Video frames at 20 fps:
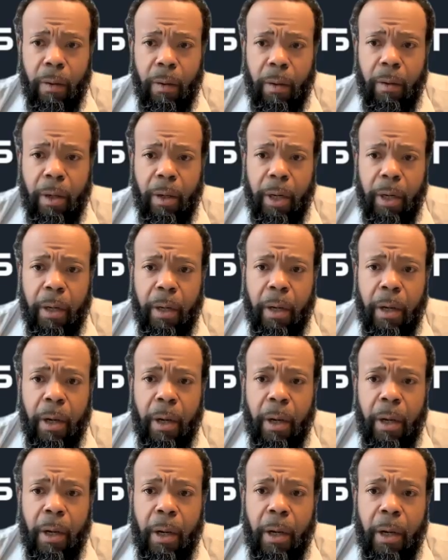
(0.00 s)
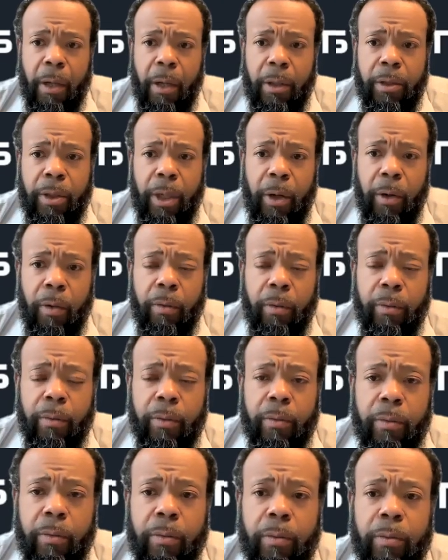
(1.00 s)
Okay. So,
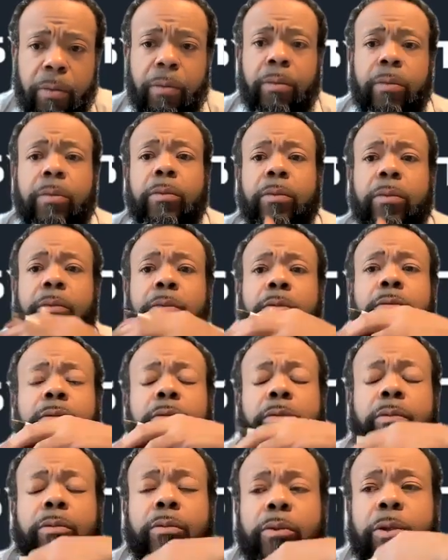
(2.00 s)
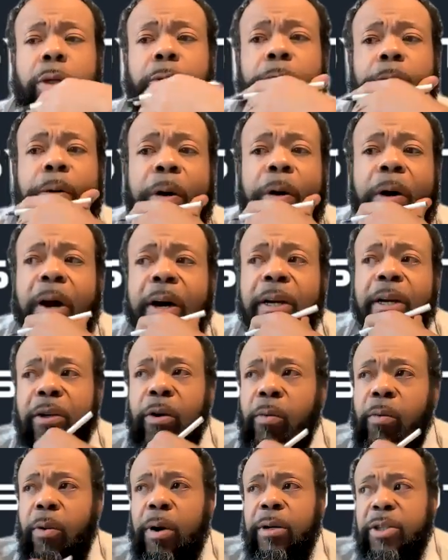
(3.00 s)
so all right.
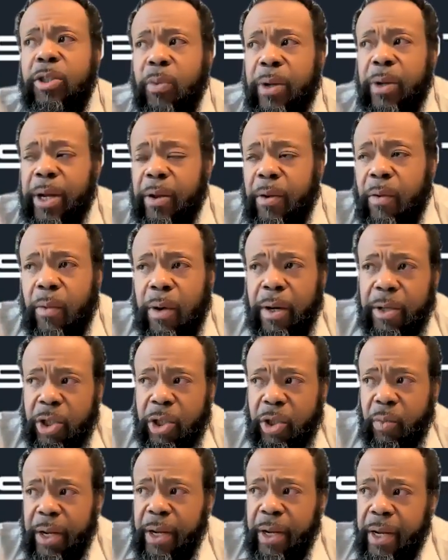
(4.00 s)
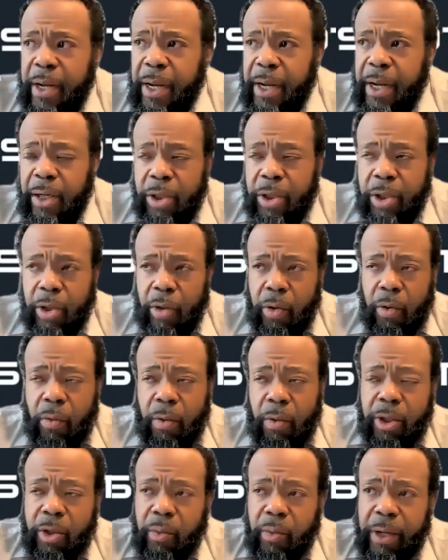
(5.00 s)
So once we once we get to
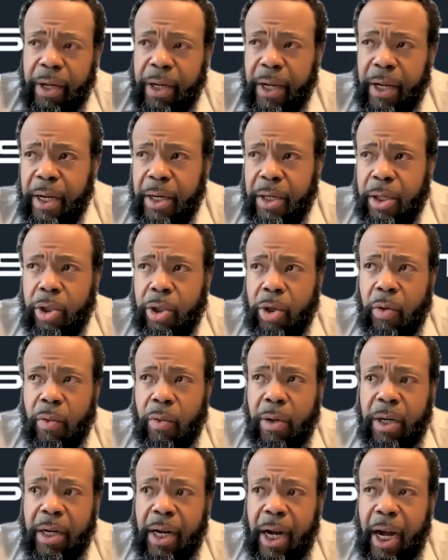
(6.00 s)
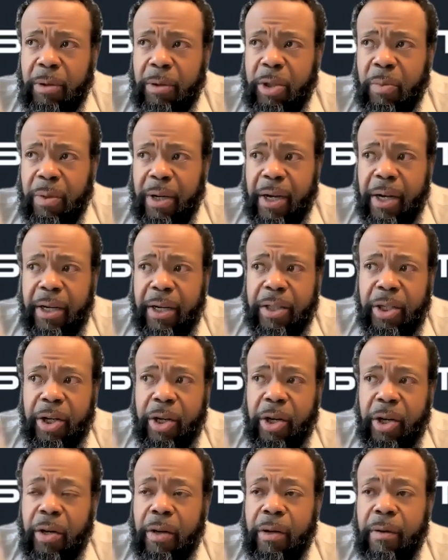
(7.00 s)
once we get to adoption, because
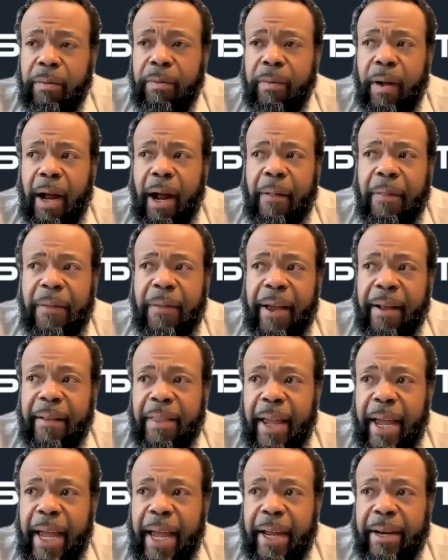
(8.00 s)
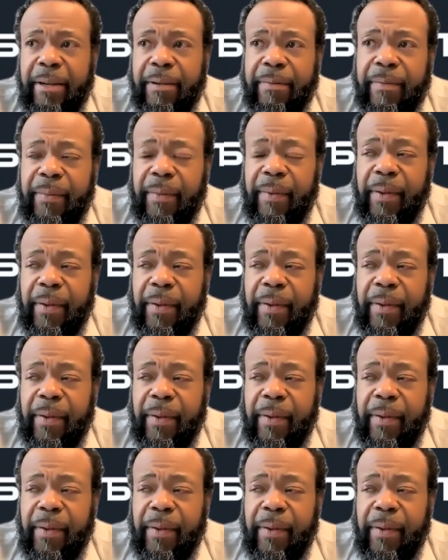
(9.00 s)
I think that